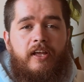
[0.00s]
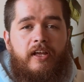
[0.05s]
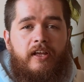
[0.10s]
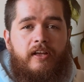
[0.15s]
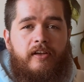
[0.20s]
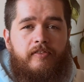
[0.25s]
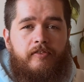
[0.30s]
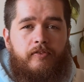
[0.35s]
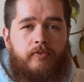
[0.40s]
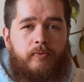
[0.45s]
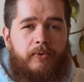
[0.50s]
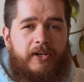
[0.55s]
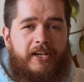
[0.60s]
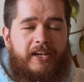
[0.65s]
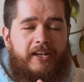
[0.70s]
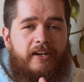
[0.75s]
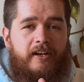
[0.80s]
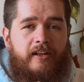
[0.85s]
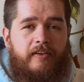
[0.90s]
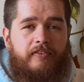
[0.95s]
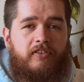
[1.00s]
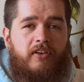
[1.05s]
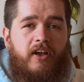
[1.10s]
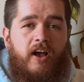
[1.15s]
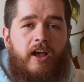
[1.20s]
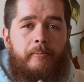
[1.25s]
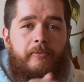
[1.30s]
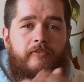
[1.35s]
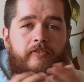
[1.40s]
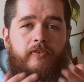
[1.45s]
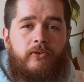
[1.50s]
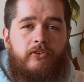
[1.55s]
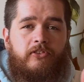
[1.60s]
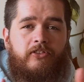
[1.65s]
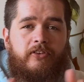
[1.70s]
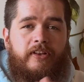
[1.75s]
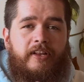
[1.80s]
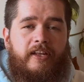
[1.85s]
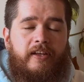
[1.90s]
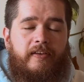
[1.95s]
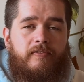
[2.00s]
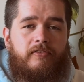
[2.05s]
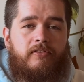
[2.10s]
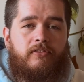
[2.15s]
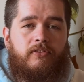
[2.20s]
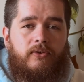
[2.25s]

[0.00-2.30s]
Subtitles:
if we get enough time before she leaves